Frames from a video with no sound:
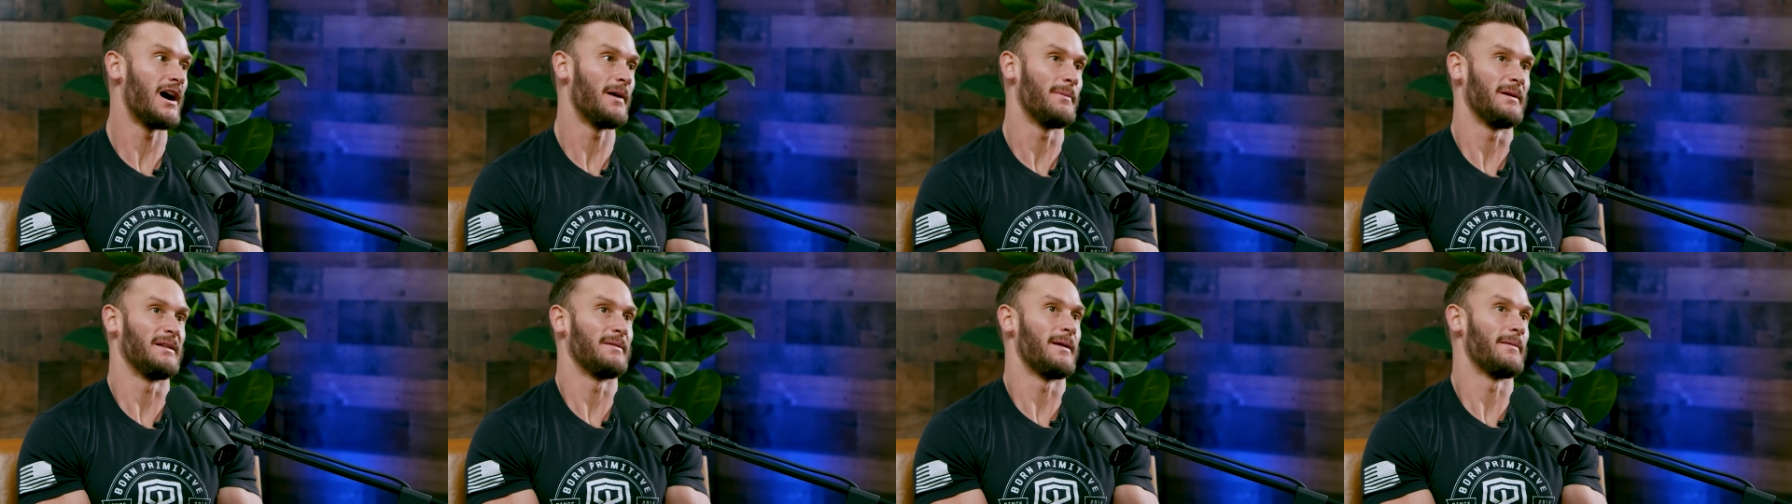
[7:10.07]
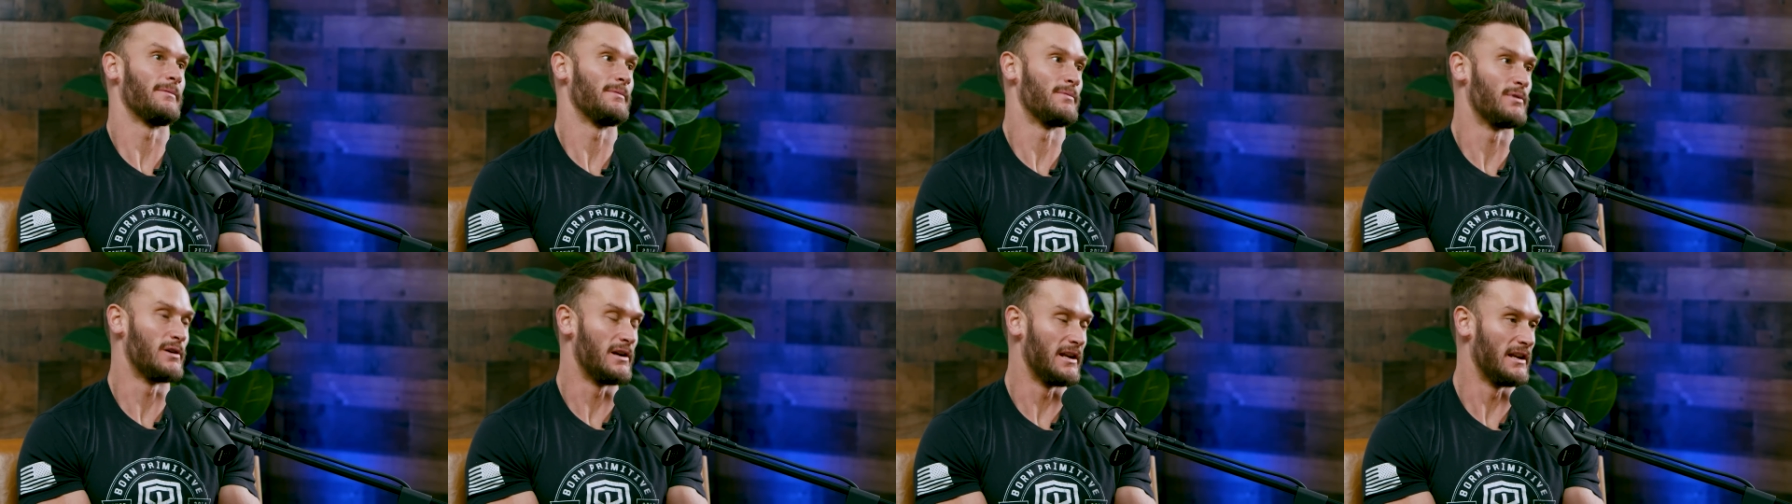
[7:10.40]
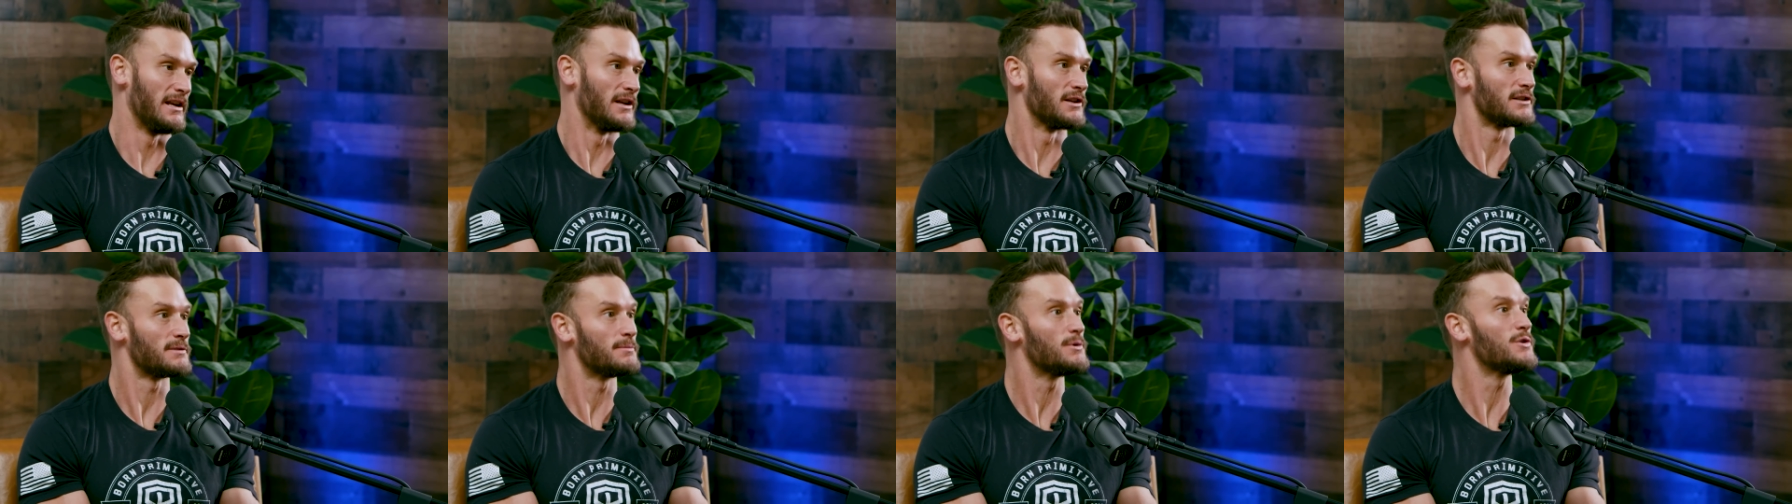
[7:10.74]
I mean, maybe put it
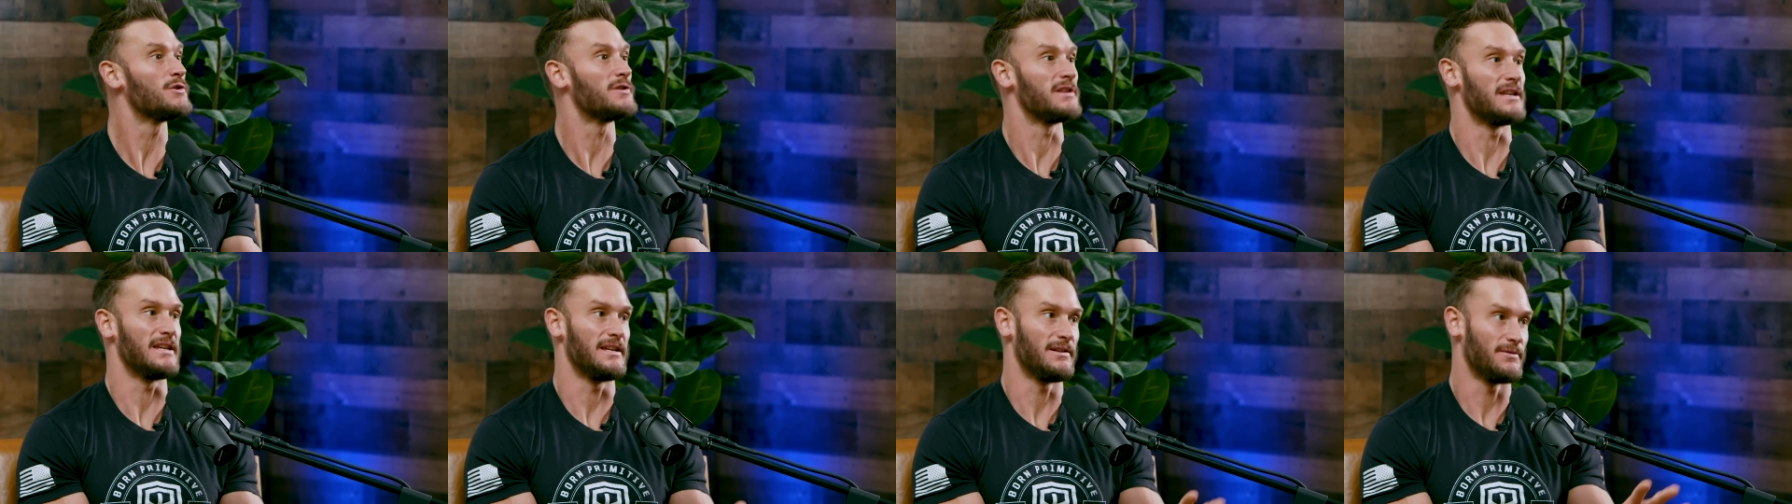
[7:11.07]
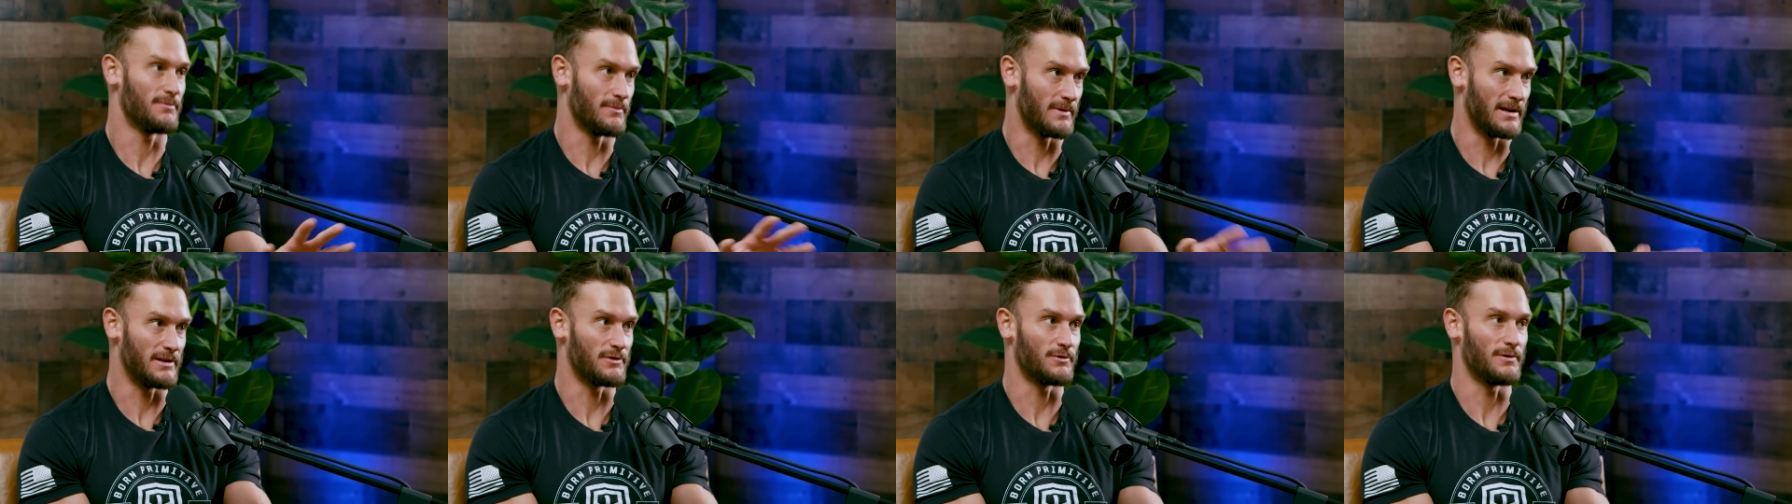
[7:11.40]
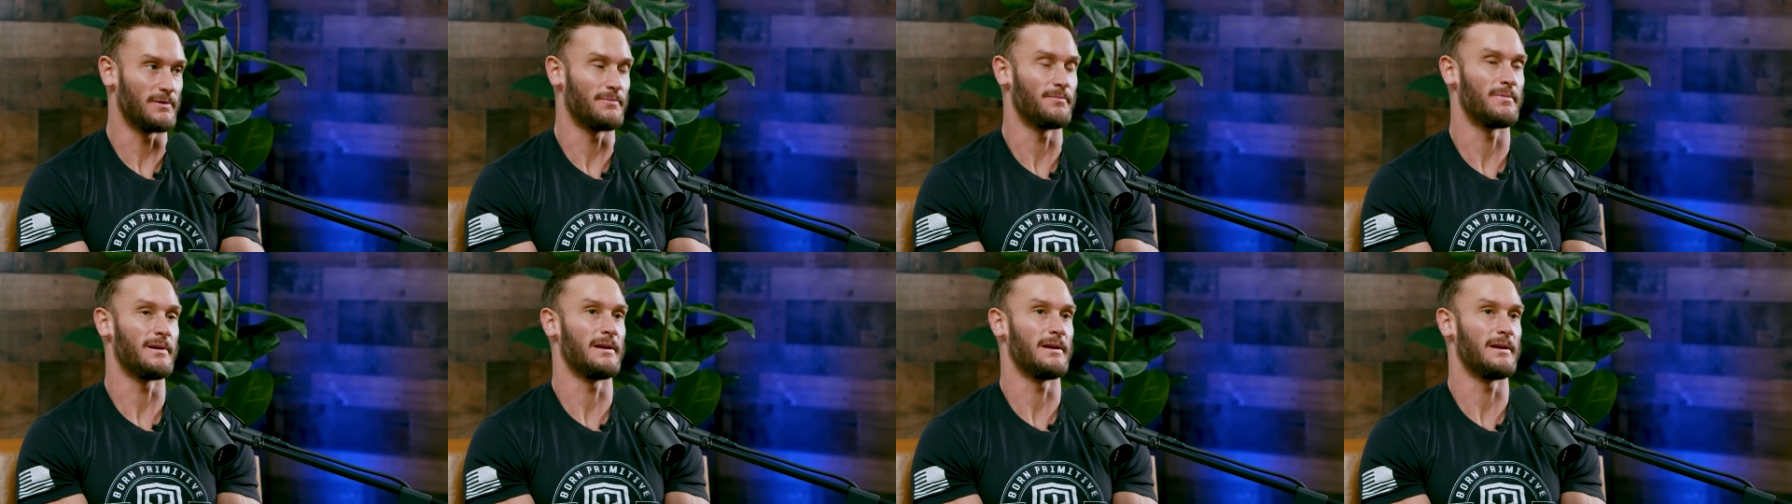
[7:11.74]
in a smoothie, which would